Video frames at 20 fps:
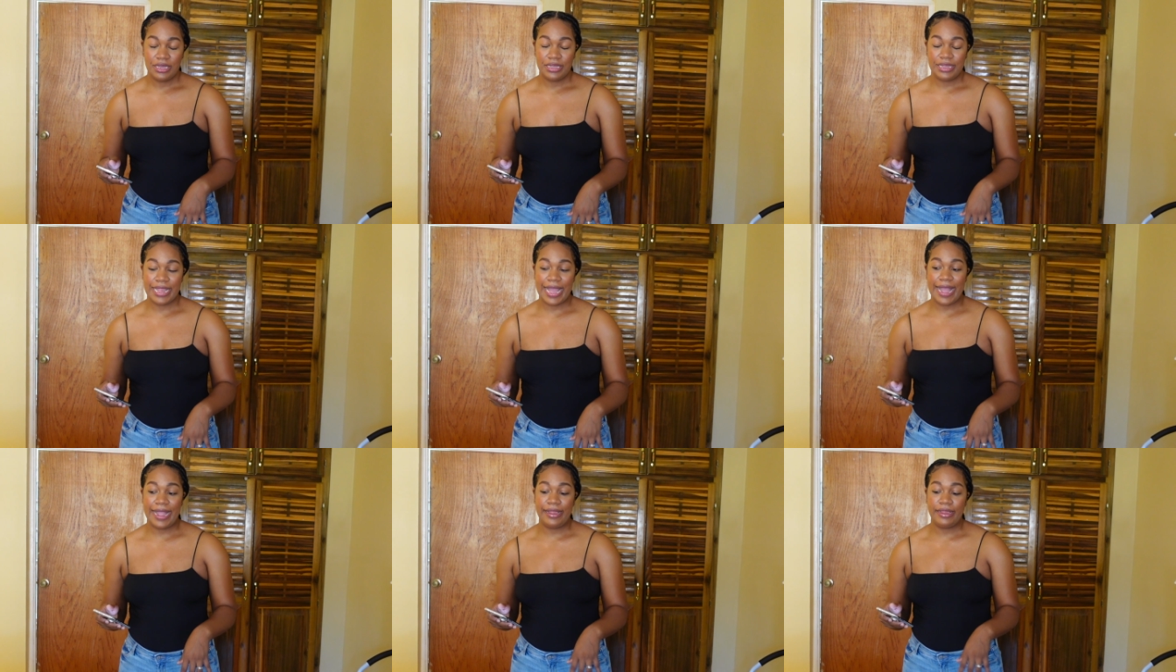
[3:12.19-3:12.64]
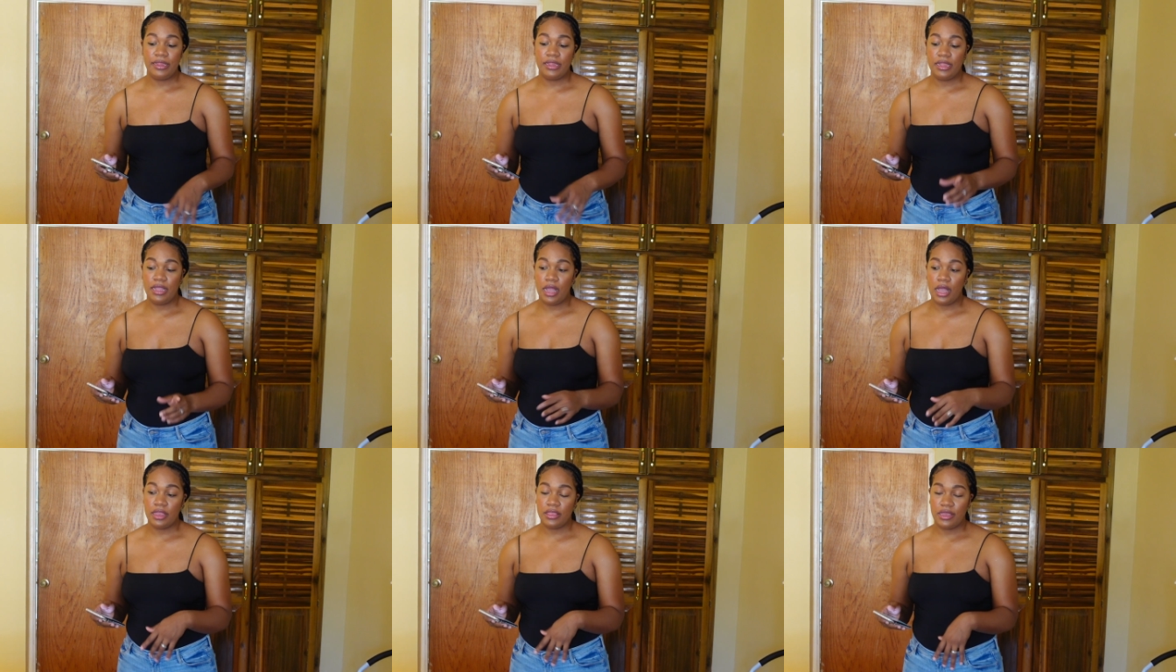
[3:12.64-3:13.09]
than
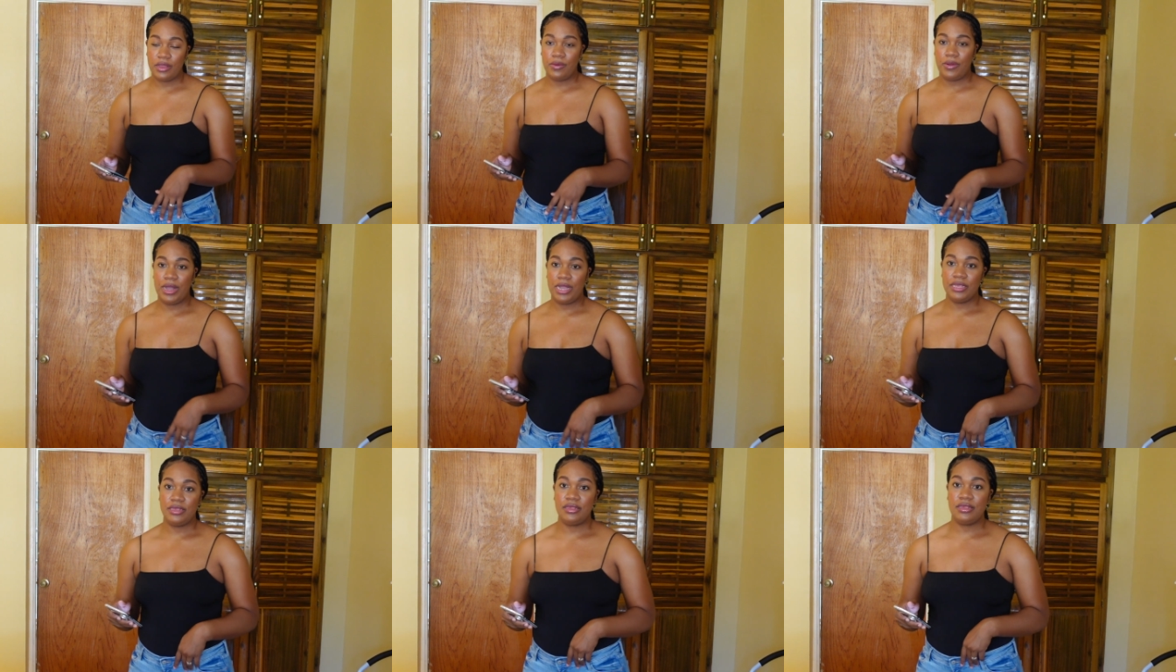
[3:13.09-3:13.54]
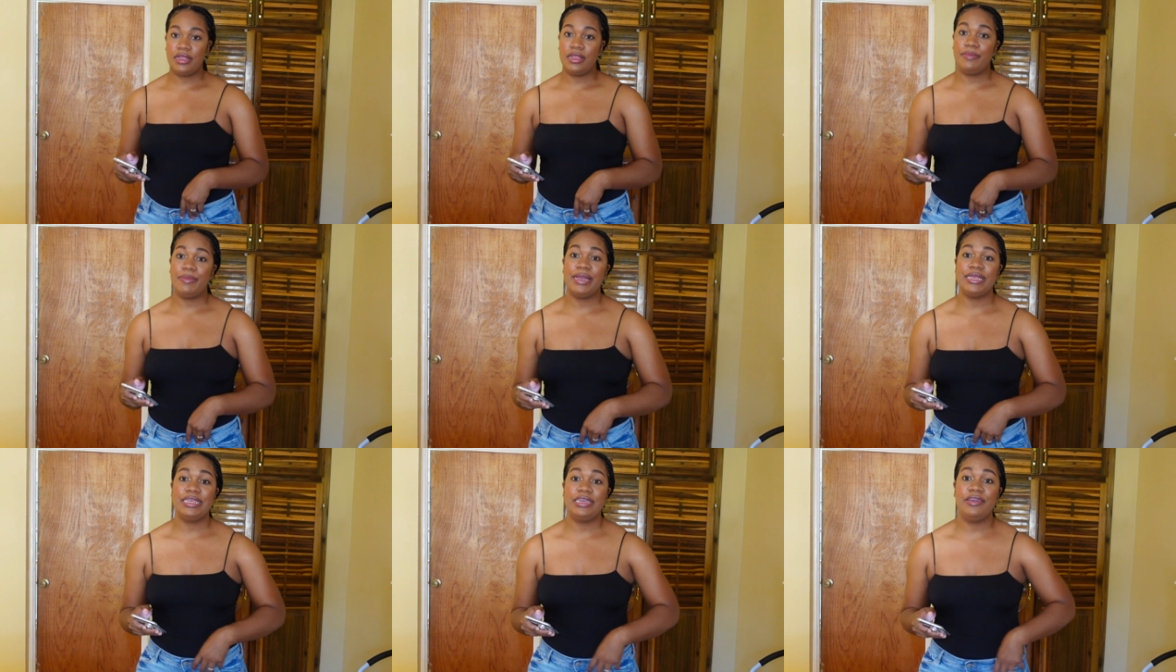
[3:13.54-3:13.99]
the other one so the
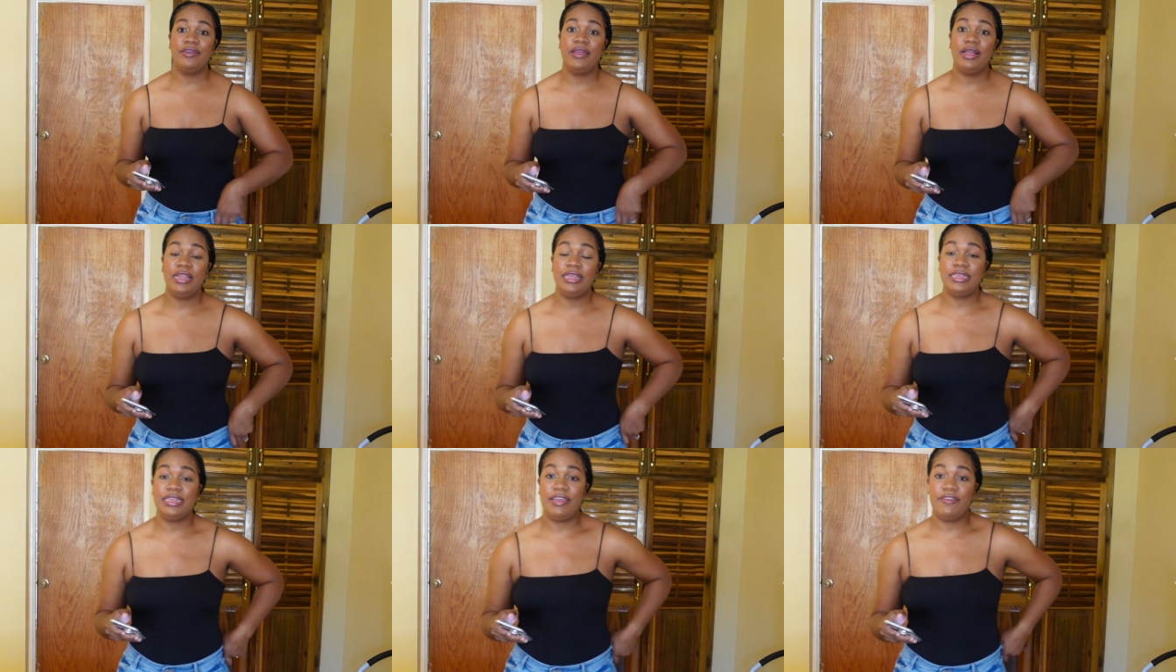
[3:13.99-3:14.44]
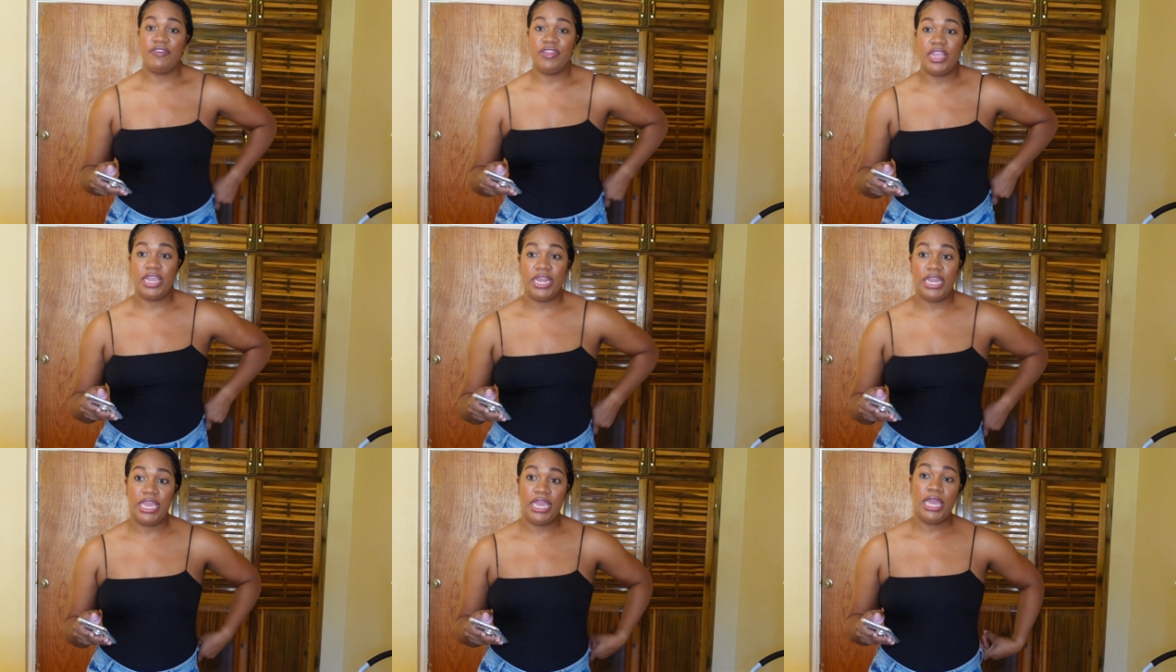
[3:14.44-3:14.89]
material is
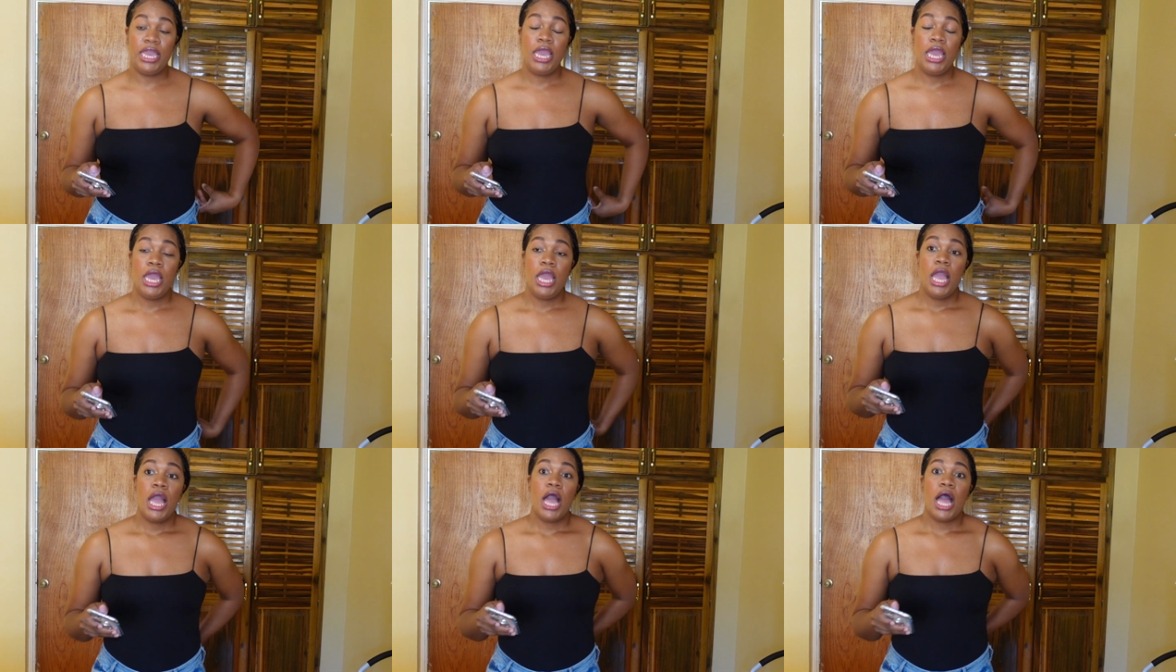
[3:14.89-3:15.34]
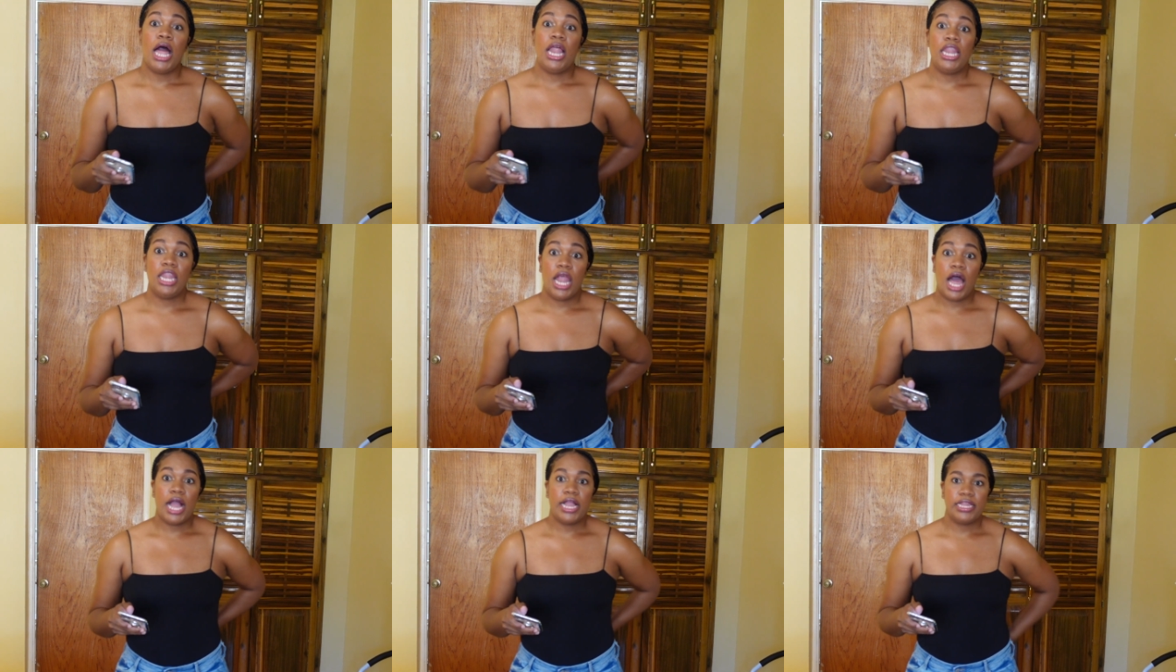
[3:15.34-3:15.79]
definitely a
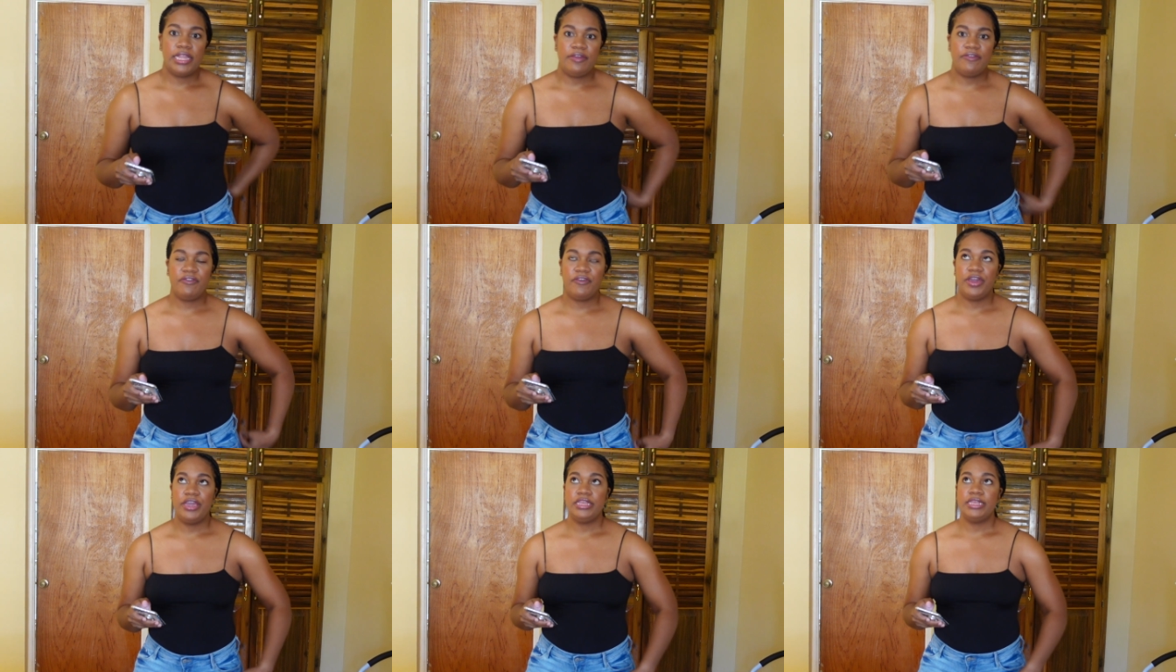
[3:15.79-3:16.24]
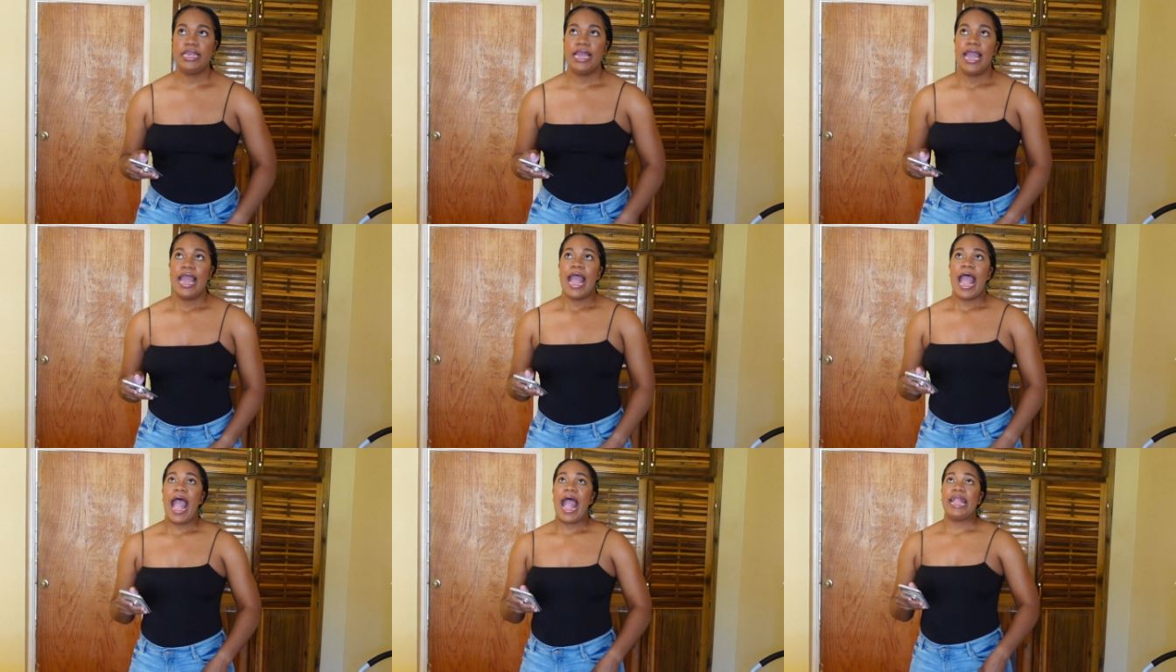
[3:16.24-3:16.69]
lot different
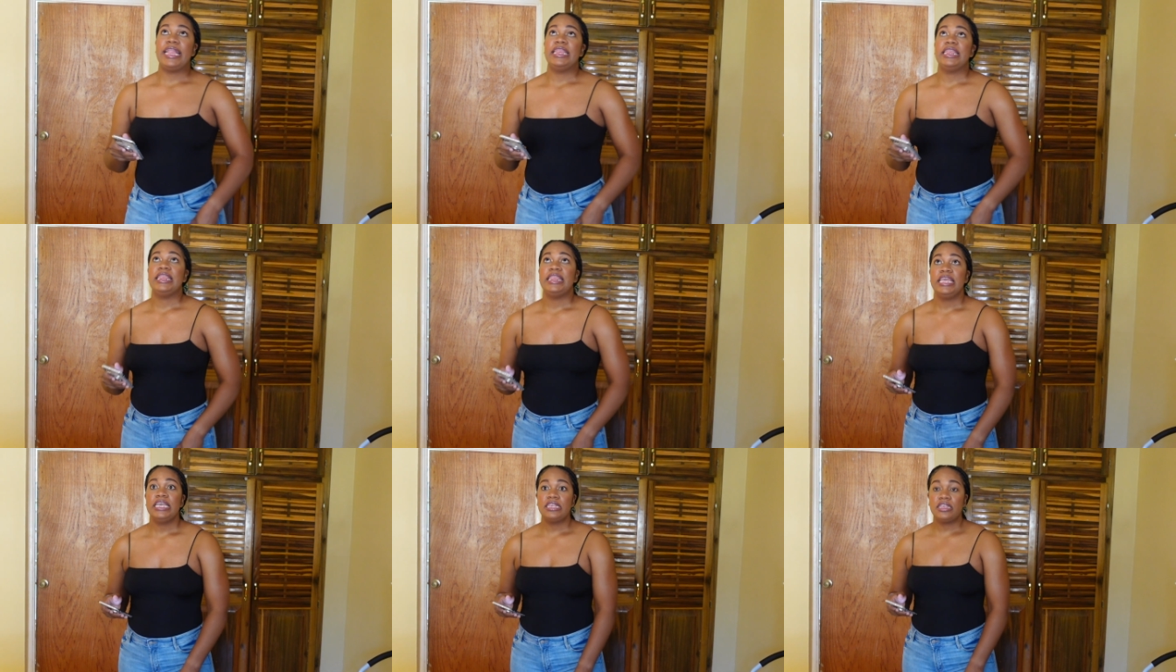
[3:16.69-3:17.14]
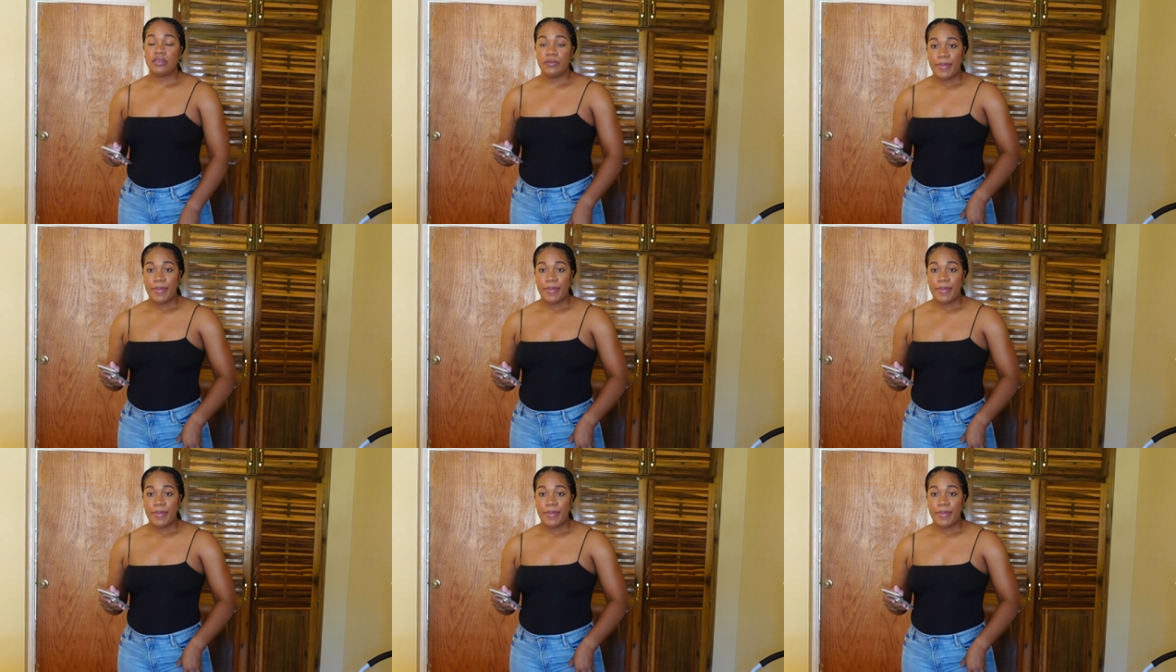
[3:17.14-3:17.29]
and this